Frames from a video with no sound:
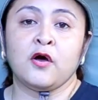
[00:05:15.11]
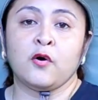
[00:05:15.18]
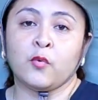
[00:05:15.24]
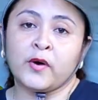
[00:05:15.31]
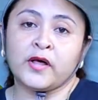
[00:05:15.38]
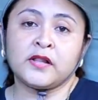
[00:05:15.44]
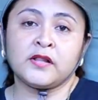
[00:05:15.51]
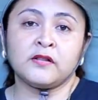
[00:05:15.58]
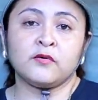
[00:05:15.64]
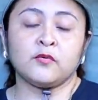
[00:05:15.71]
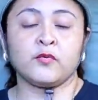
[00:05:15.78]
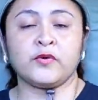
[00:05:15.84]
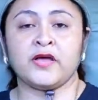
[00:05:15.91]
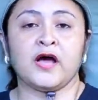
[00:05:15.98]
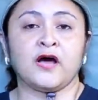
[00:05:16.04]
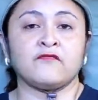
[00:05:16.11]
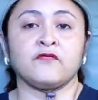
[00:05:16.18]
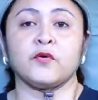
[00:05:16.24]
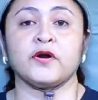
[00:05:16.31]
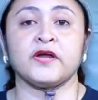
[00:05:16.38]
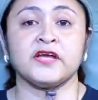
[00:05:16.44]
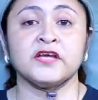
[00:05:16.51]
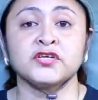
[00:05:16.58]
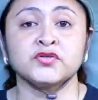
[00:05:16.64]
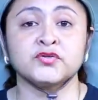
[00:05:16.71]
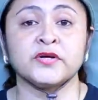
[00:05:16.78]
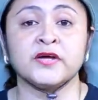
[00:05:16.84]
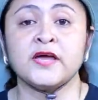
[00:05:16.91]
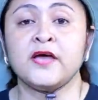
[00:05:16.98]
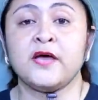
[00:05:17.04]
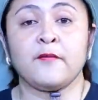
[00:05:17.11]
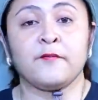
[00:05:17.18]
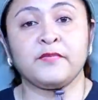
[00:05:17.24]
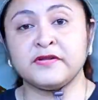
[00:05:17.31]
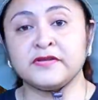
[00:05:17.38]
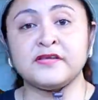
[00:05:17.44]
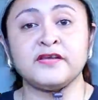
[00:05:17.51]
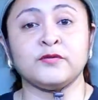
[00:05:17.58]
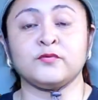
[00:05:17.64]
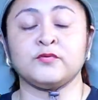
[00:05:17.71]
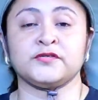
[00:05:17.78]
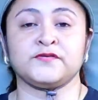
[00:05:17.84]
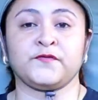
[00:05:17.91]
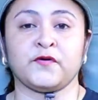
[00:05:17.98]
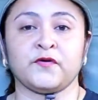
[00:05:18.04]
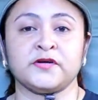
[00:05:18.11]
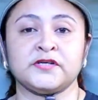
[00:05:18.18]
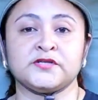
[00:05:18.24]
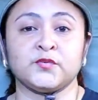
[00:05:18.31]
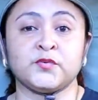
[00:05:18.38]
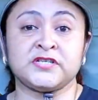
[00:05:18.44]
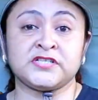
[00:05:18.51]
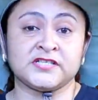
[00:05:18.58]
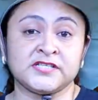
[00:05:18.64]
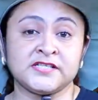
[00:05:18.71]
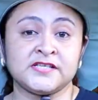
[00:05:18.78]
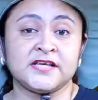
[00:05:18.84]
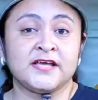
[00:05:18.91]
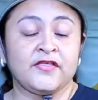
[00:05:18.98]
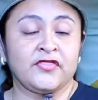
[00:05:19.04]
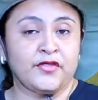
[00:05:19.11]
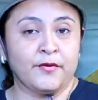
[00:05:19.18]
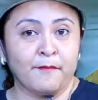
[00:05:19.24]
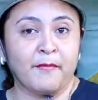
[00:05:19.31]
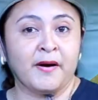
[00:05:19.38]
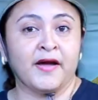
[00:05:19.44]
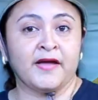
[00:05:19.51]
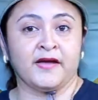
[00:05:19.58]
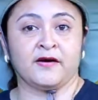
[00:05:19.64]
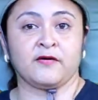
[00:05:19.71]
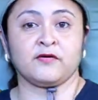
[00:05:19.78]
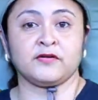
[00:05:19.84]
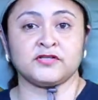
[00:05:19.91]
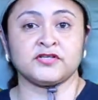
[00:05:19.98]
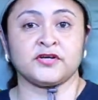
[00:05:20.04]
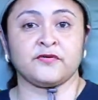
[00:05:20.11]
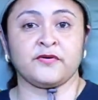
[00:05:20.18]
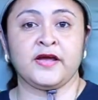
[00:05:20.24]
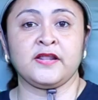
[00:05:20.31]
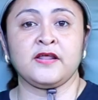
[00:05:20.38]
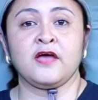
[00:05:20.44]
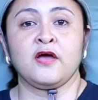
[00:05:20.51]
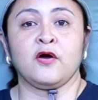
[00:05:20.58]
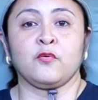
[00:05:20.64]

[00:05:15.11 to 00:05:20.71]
well, we have our history beneath those forests, which is the Maya culture, right?